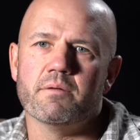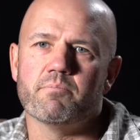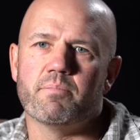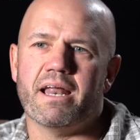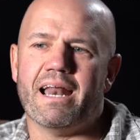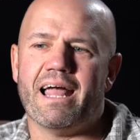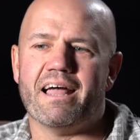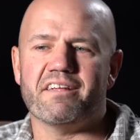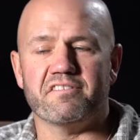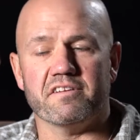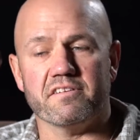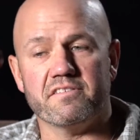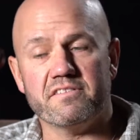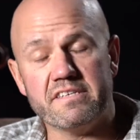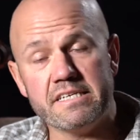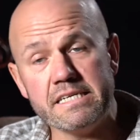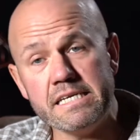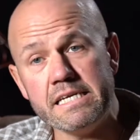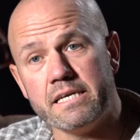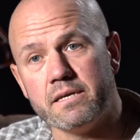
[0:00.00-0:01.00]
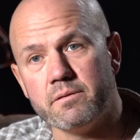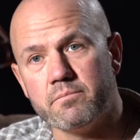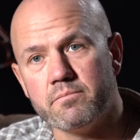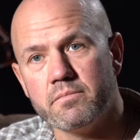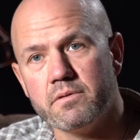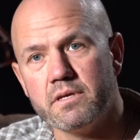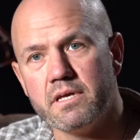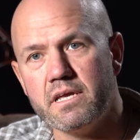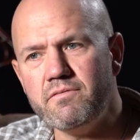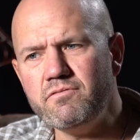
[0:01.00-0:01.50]
But as a
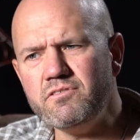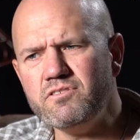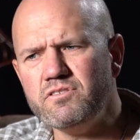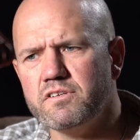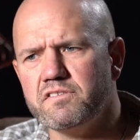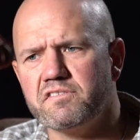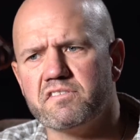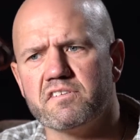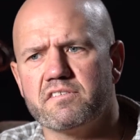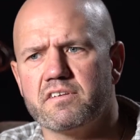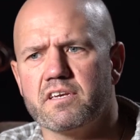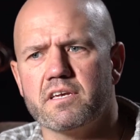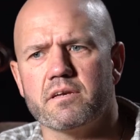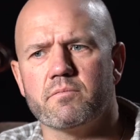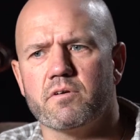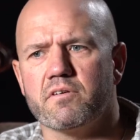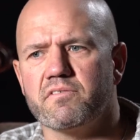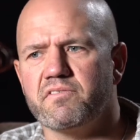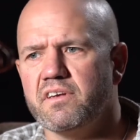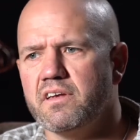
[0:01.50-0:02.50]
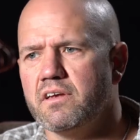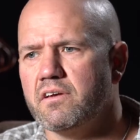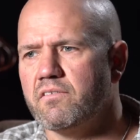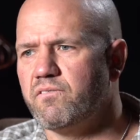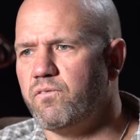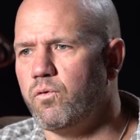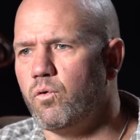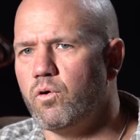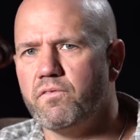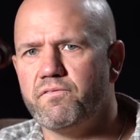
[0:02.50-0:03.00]
team, even just a team of
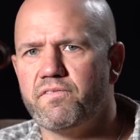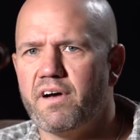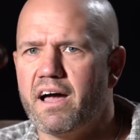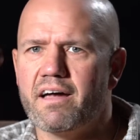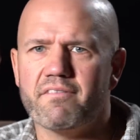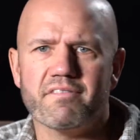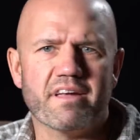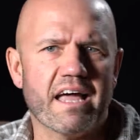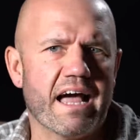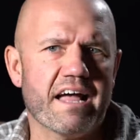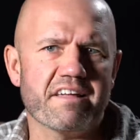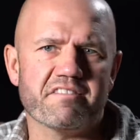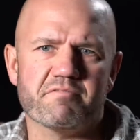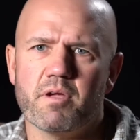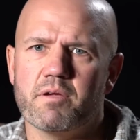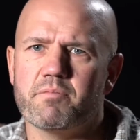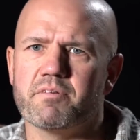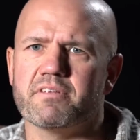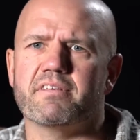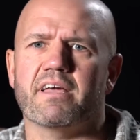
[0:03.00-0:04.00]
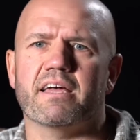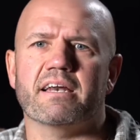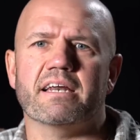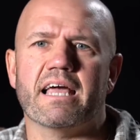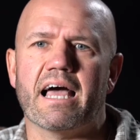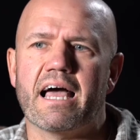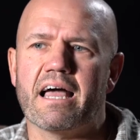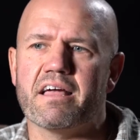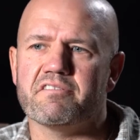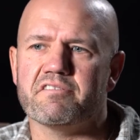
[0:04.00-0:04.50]
four or five guys, maybe 10
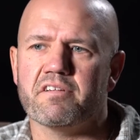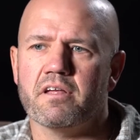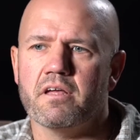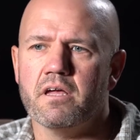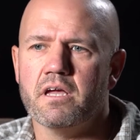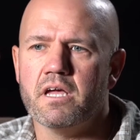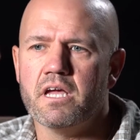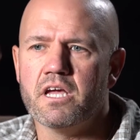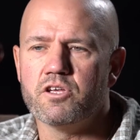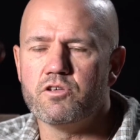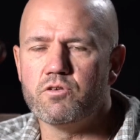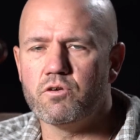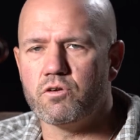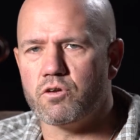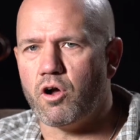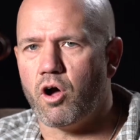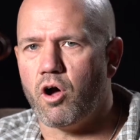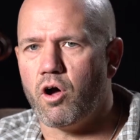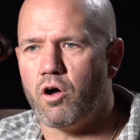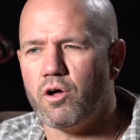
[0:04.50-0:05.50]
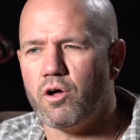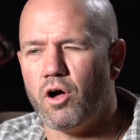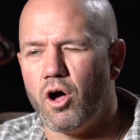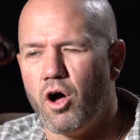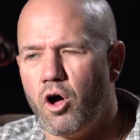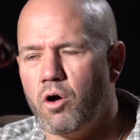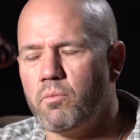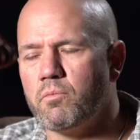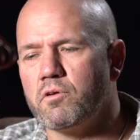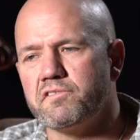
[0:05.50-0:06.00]
guys, you can
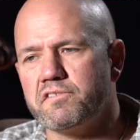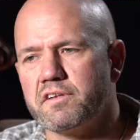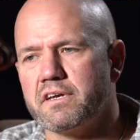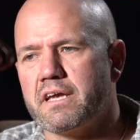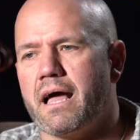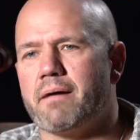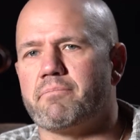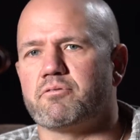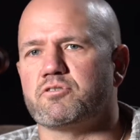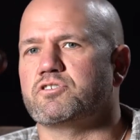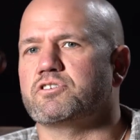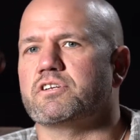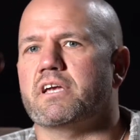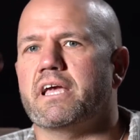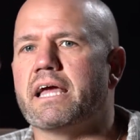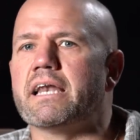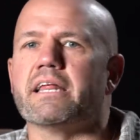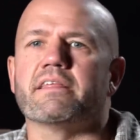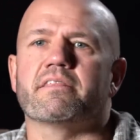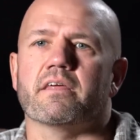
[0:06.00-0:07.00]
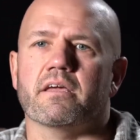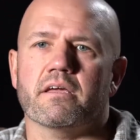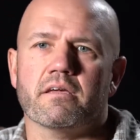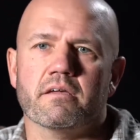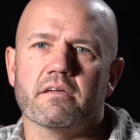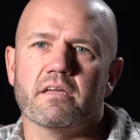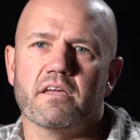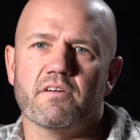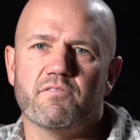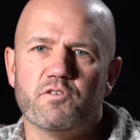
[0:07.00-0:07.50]
almost accomplish anything.
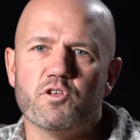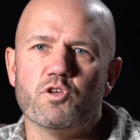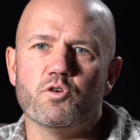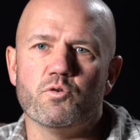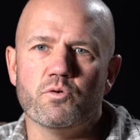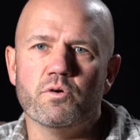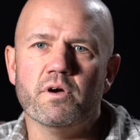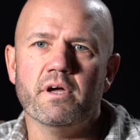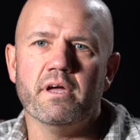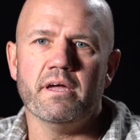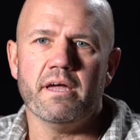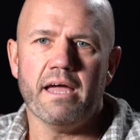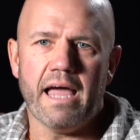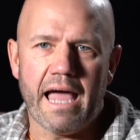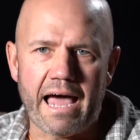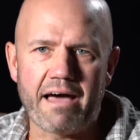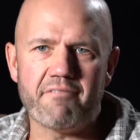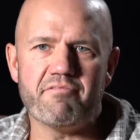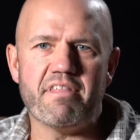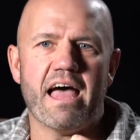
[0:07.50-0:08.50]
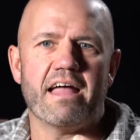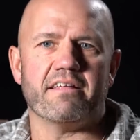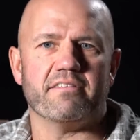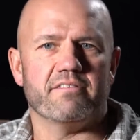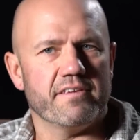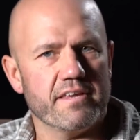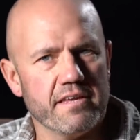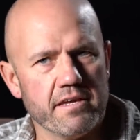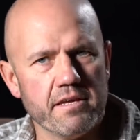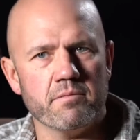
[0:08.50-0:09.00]
If you have
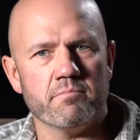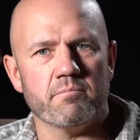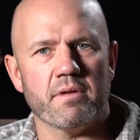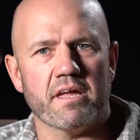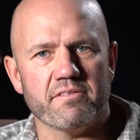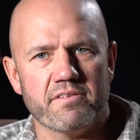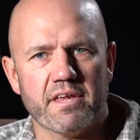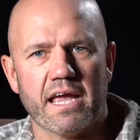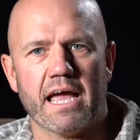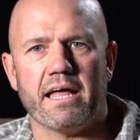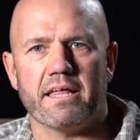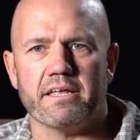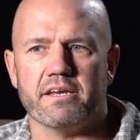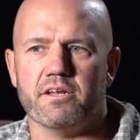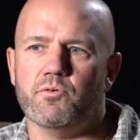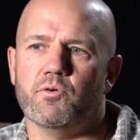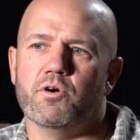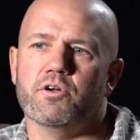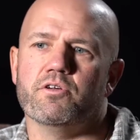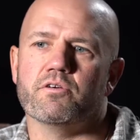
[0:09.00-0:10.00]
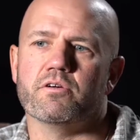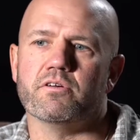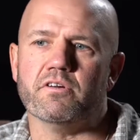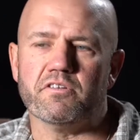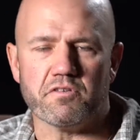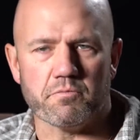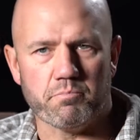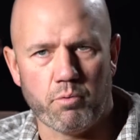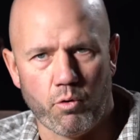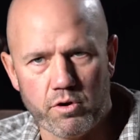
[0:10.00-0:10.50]
that team mentality where you're
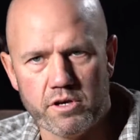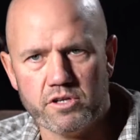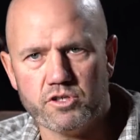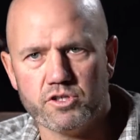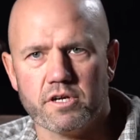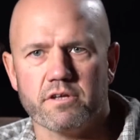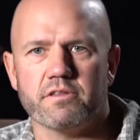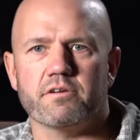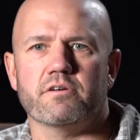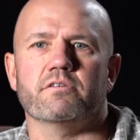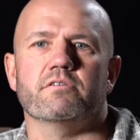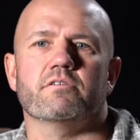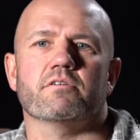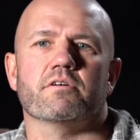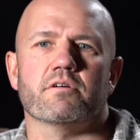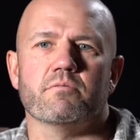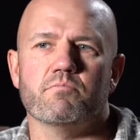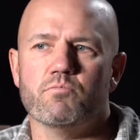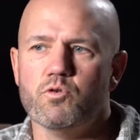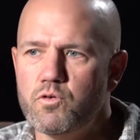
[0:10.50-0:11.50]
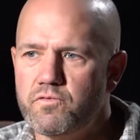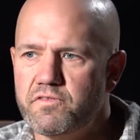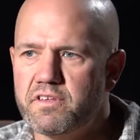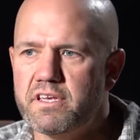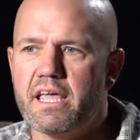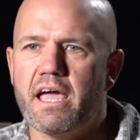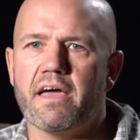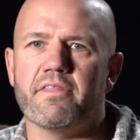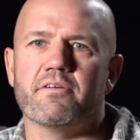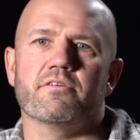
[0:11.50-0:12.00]
gonna support each other and you're gonna move
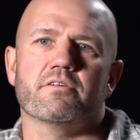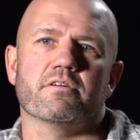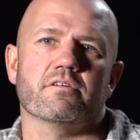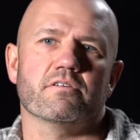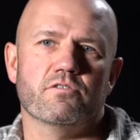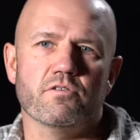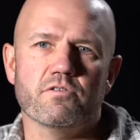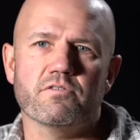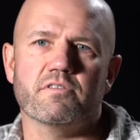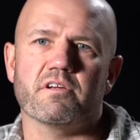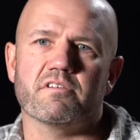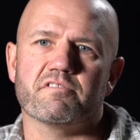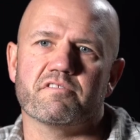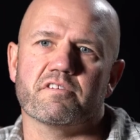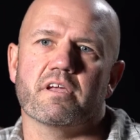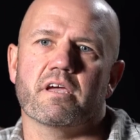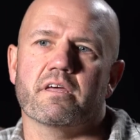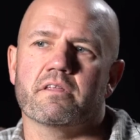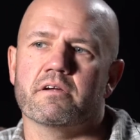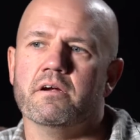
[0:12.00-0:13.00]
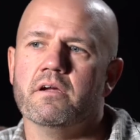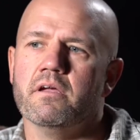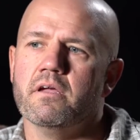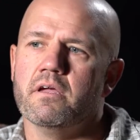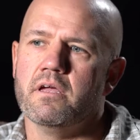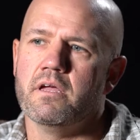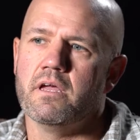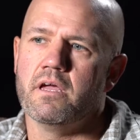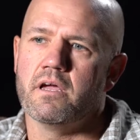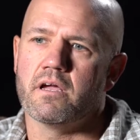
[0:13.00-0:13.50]
together, you're gonna do things together,
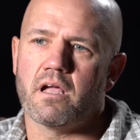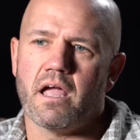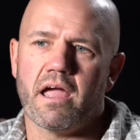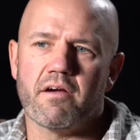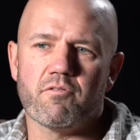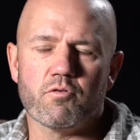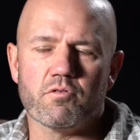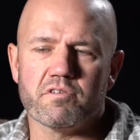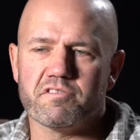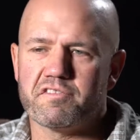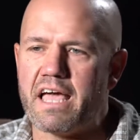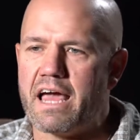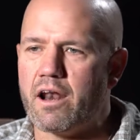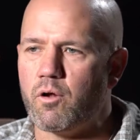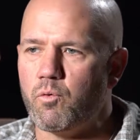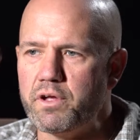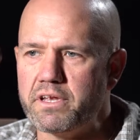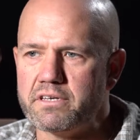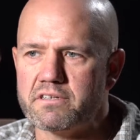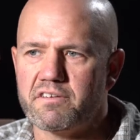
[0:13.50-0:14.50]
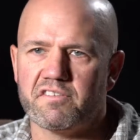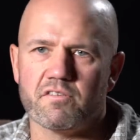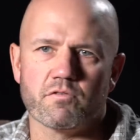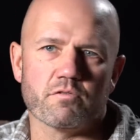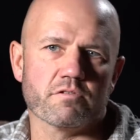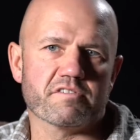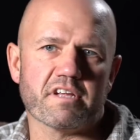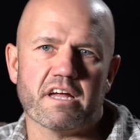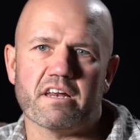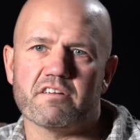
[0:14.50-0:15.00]
everyone's got a weakness,
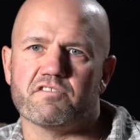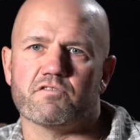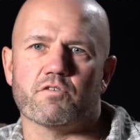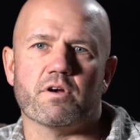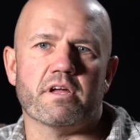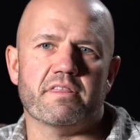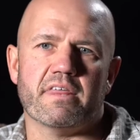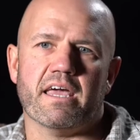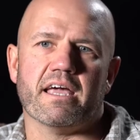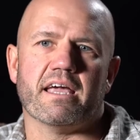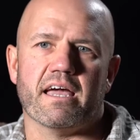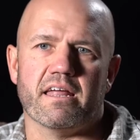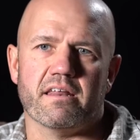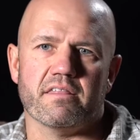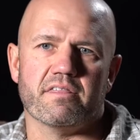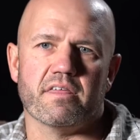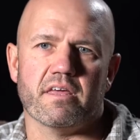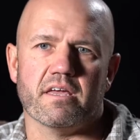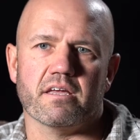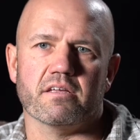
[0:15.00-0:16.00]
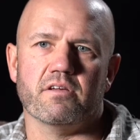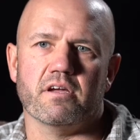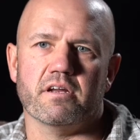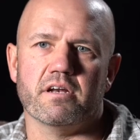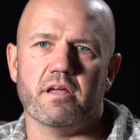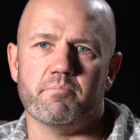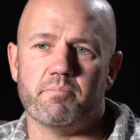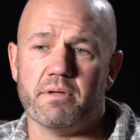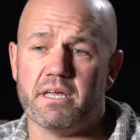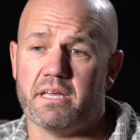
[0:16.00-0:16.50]
everyone's got a strength, that kind of thing, and you
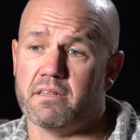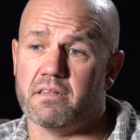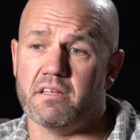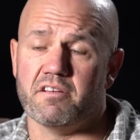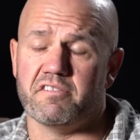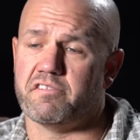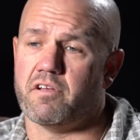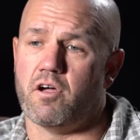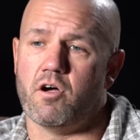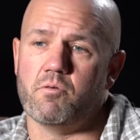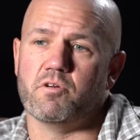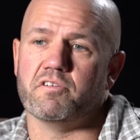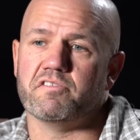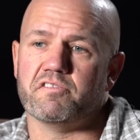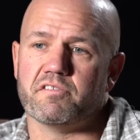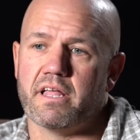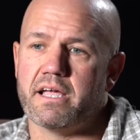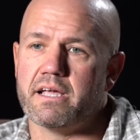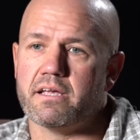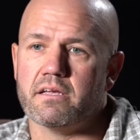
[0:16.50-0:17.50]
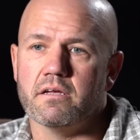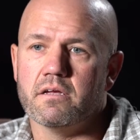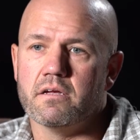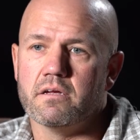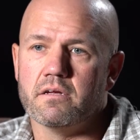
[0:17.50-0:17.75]
end up being this almost like